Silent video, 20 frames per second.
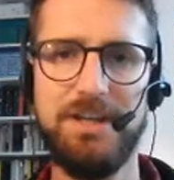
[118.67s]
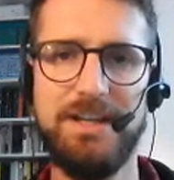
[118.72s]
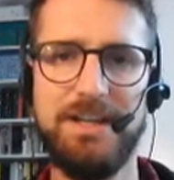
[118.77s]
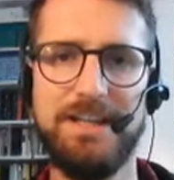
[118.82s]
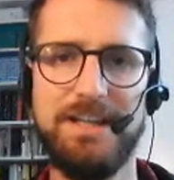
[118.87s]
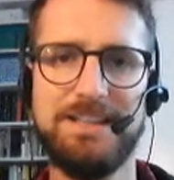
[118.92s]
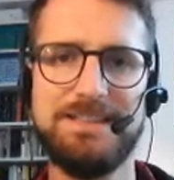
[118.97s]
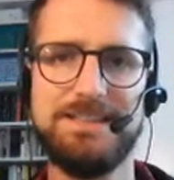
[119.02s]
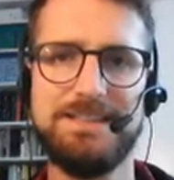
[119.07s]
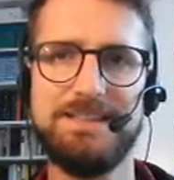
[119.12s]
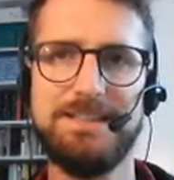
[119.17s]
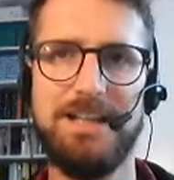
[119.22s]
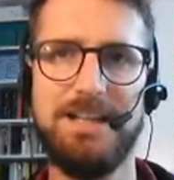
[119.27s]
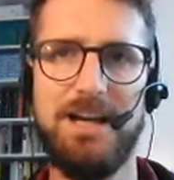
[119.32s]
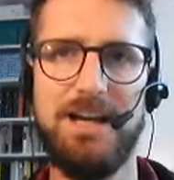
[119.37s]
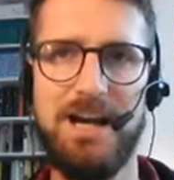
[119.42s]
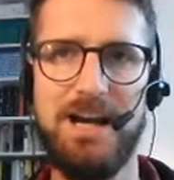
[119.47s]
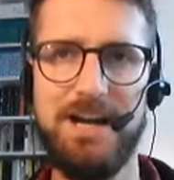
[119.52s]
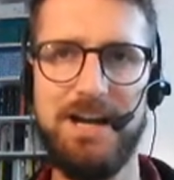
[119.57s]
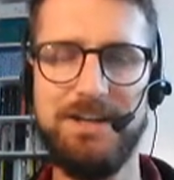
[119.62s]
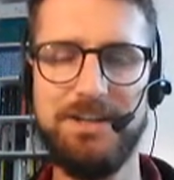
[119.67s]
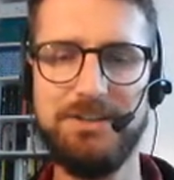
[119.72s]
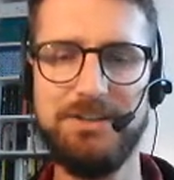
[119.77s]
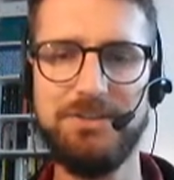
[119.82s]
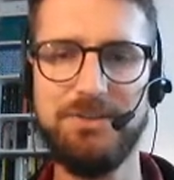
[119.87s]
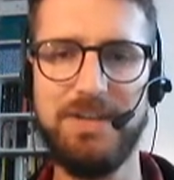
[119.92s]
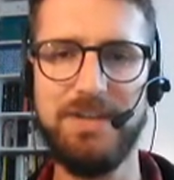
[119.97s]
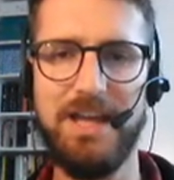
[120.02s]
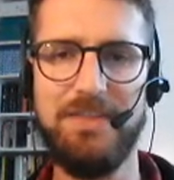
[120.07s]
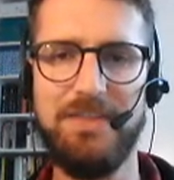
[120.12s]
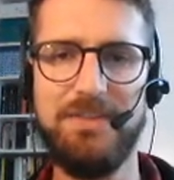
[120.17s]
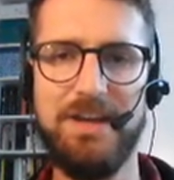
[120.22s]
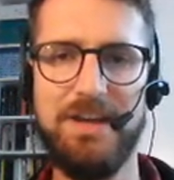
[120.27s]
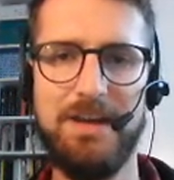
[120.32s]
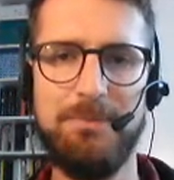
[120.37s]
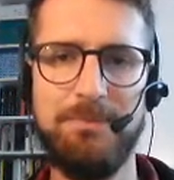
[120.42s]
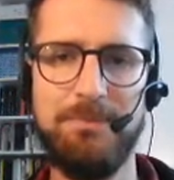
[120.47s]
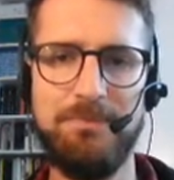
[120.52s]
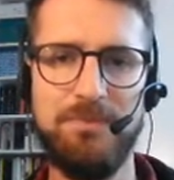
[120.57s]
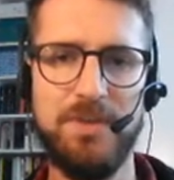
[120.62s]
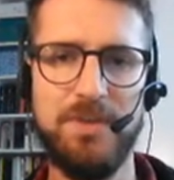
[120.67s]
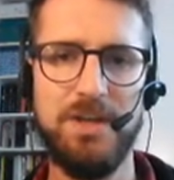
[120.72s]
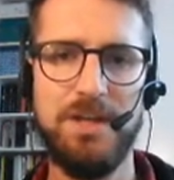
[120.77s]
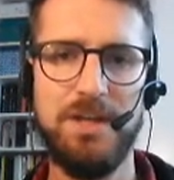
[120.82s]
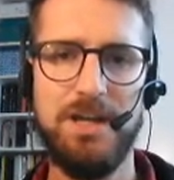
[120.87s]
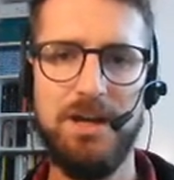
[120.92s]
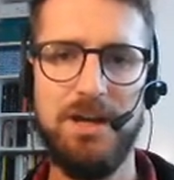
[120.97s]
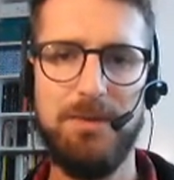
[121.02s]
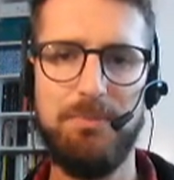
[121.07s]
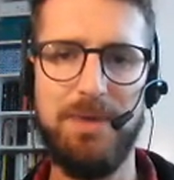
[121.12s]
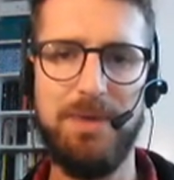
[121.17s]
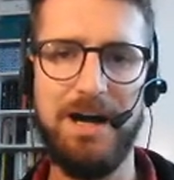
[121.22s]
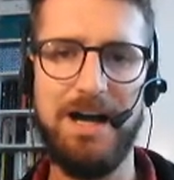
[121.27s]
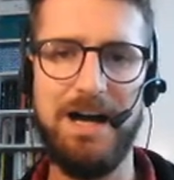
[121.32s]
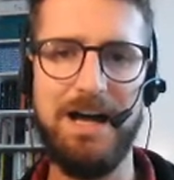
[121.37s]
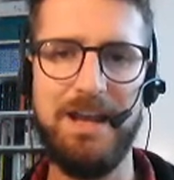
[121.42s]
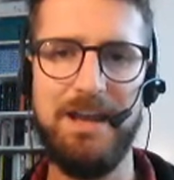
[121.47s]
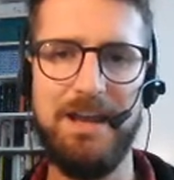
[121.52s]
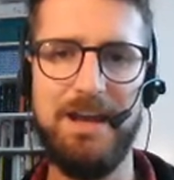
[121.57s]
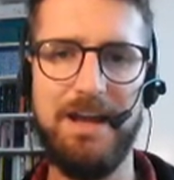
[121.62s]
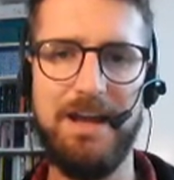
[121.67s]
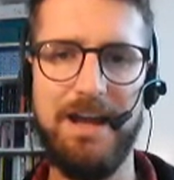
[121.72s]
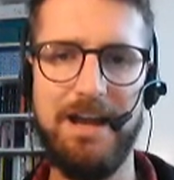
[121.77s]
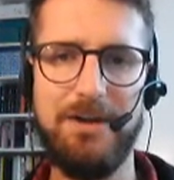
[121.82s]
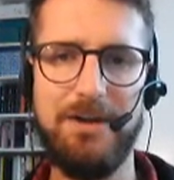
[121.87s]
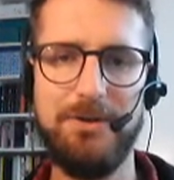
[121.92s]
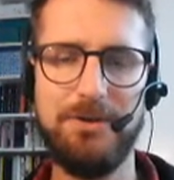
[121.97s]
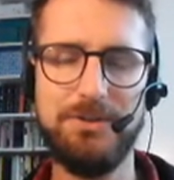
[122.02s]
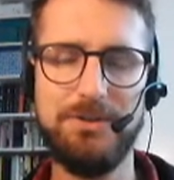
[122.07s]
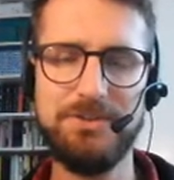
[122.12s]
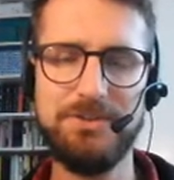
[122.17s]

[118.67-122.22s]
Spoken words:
It's harder to get them, but arrows